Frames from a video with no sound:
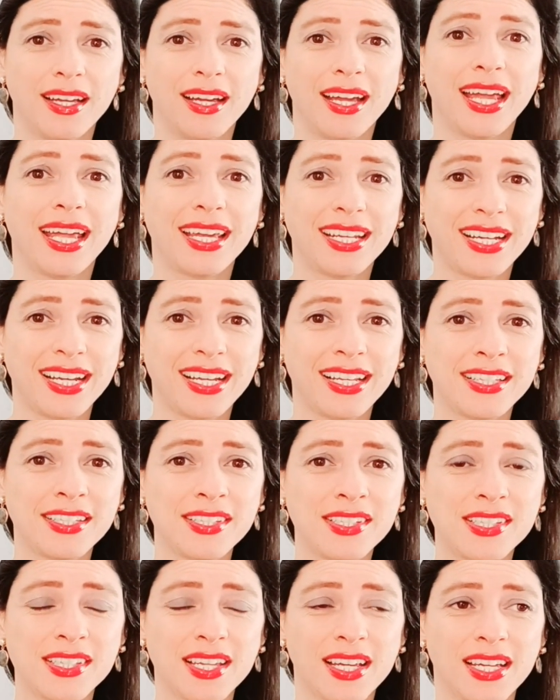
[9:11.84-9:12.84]
it
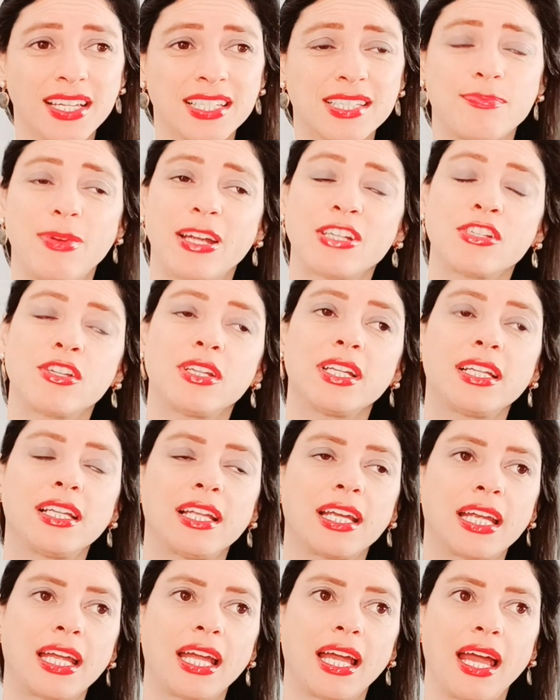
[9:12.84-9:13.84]
is, especially
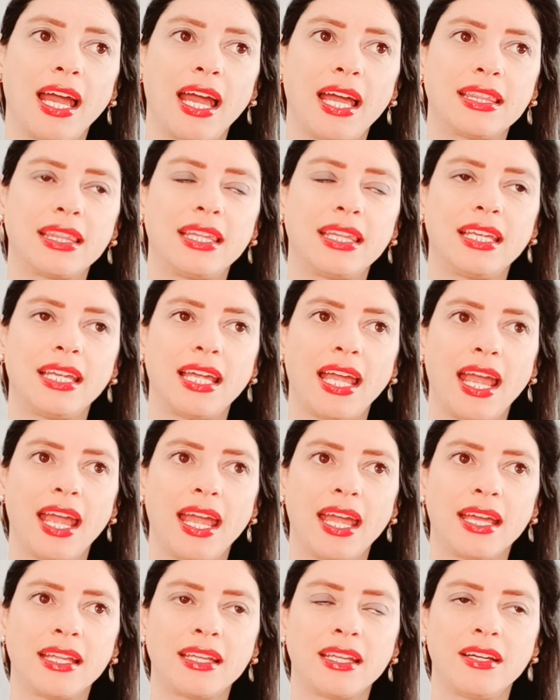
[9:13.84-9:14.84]
like at the
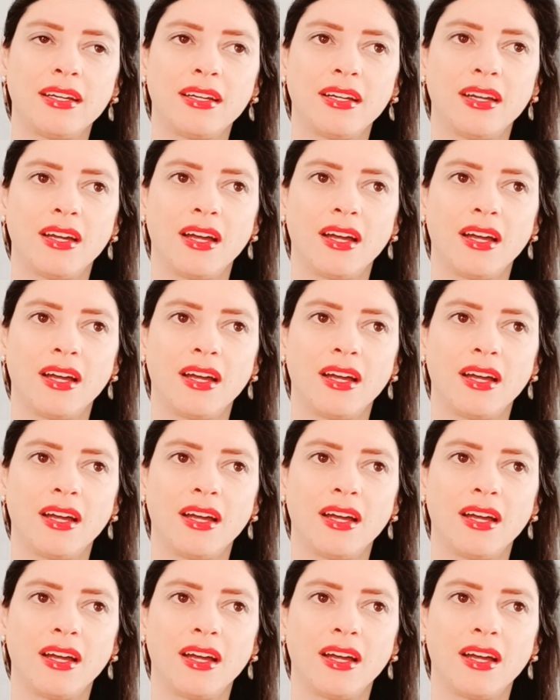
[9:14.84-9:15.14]
end,